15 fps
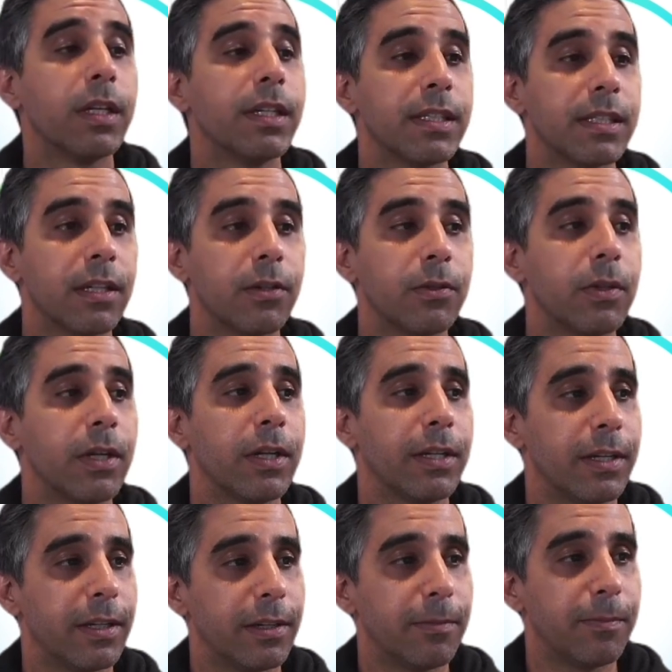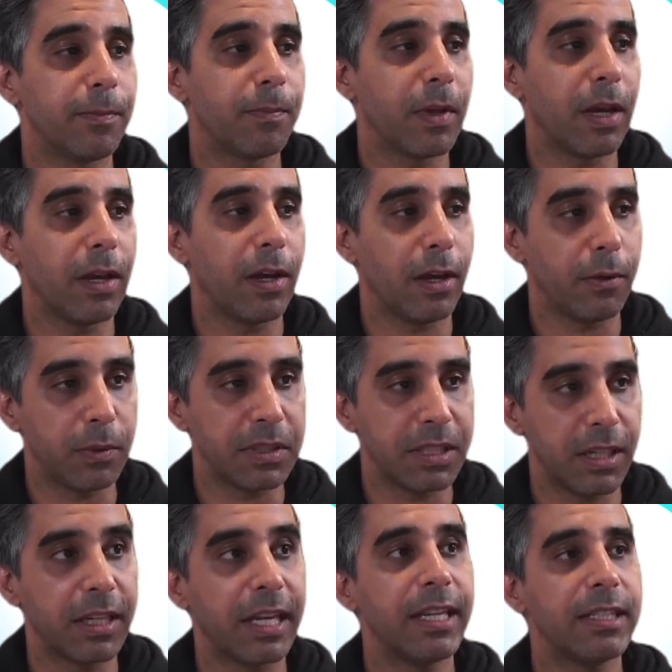So I will
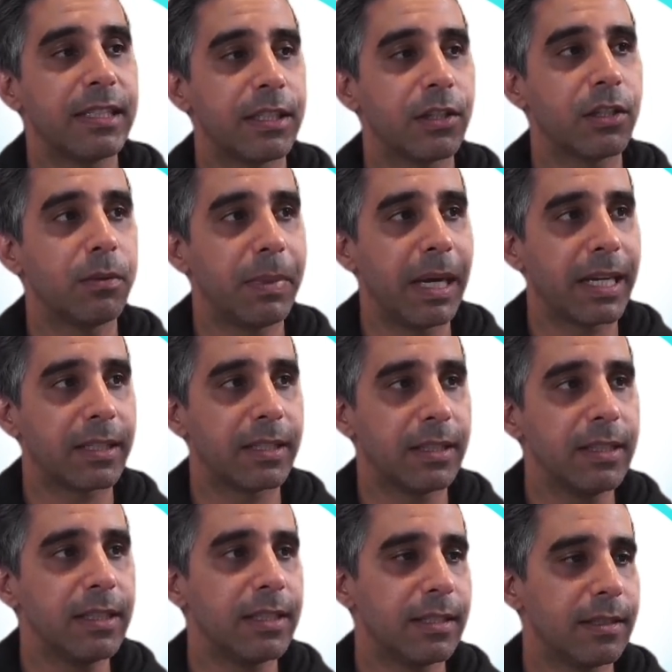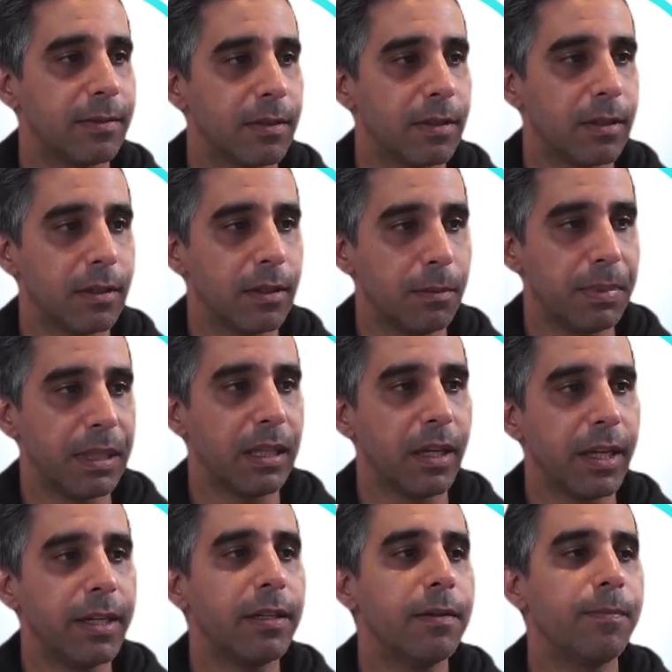again circle back to this a bit
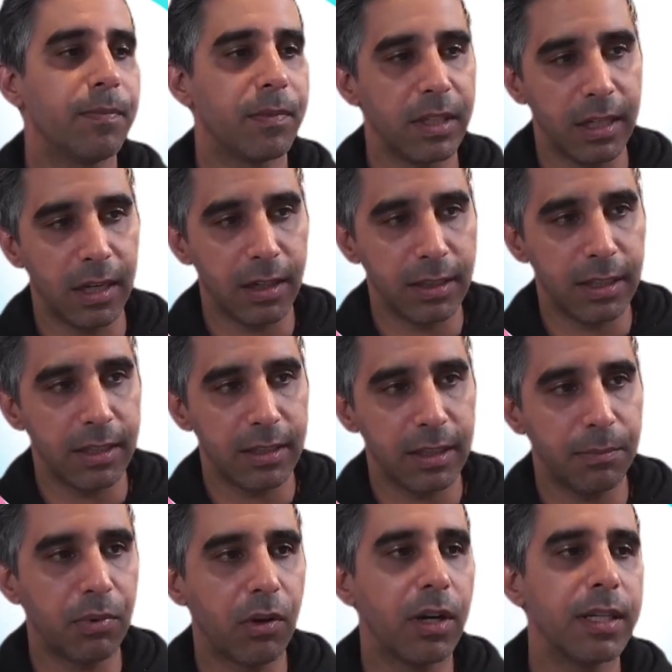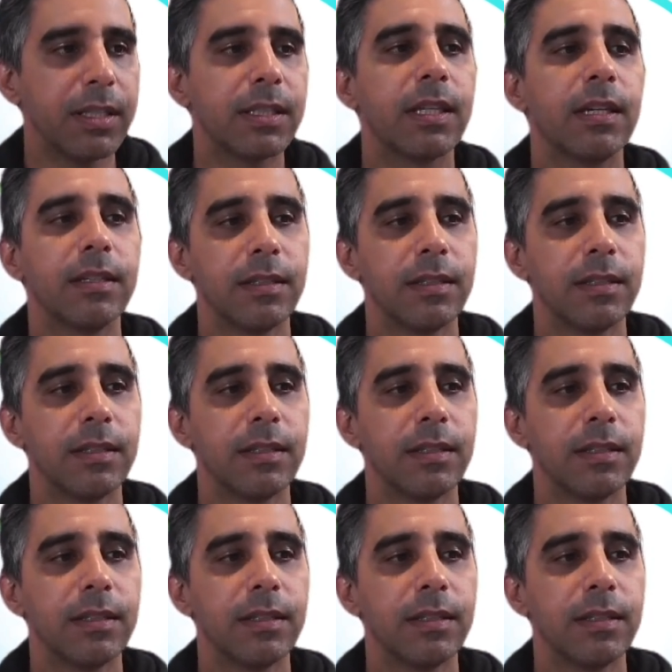later, the RDNT price.